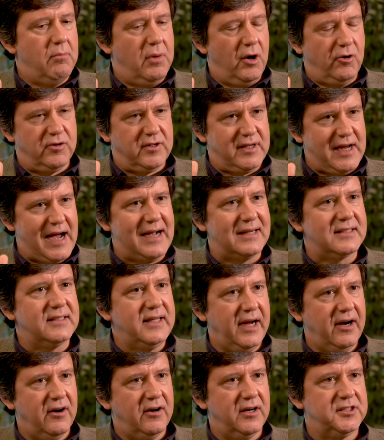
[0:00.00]
both Doc
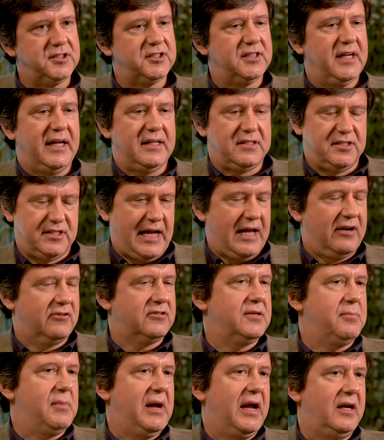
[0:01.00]
Terrace and
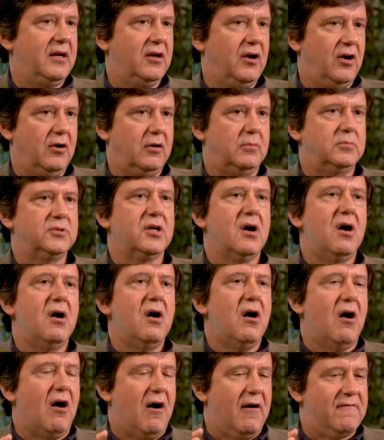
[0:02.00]
Saturday Night Homes
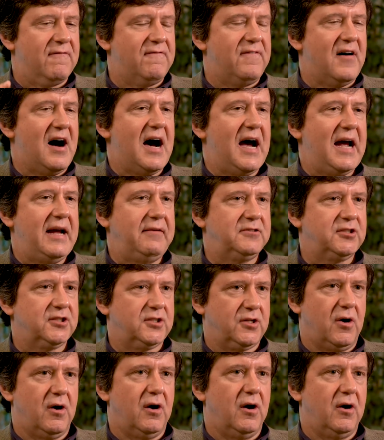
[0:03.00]
are
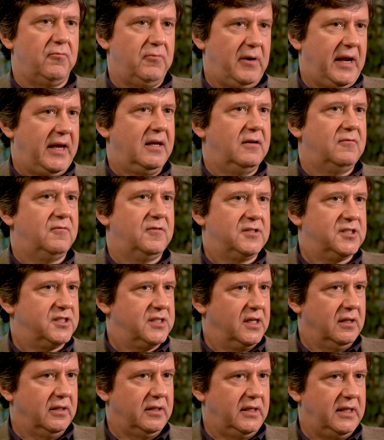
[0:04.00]
5-star rated
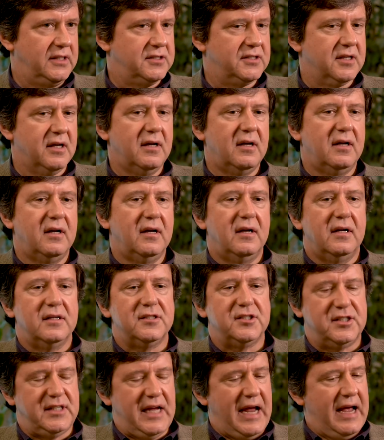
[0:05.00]
facilities,
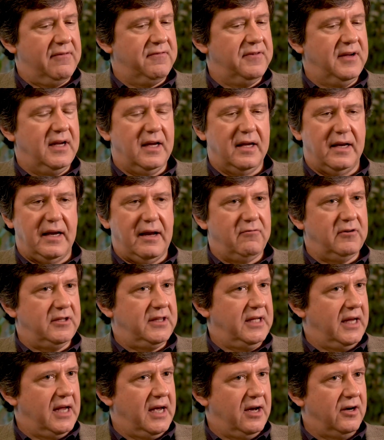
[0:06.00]
staffing and
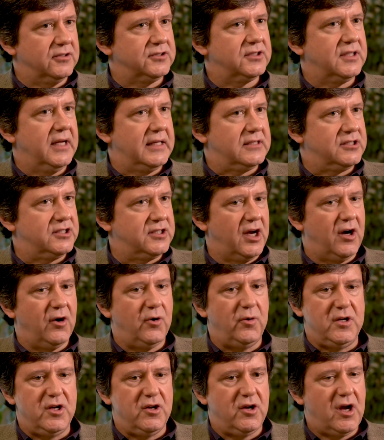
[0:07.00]
everything else. And
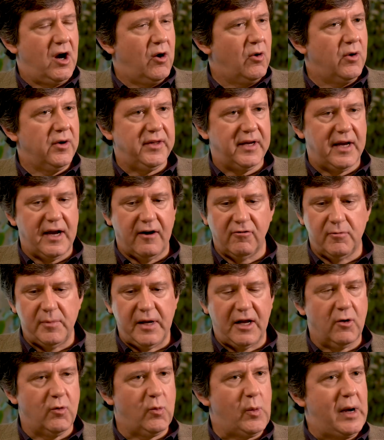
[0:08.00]
so you go on the
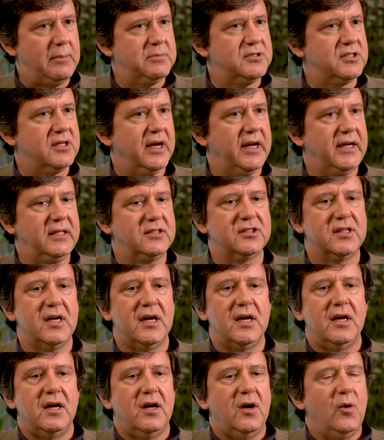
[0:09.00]
governmental websites,
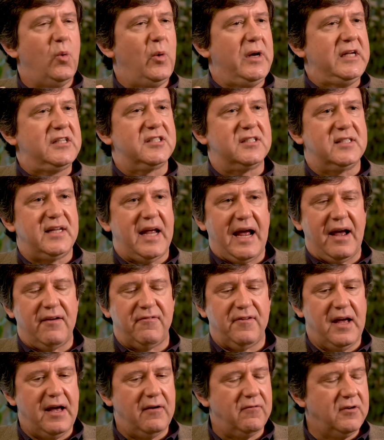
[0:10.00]
we
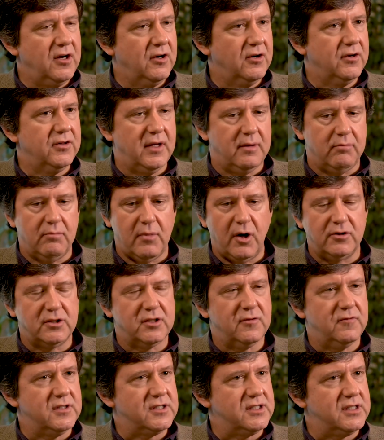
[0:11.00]
staff heavier than
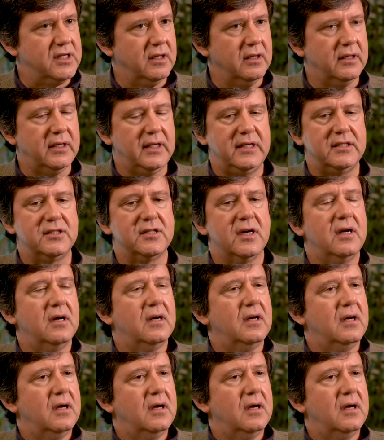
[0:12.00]
most facilities,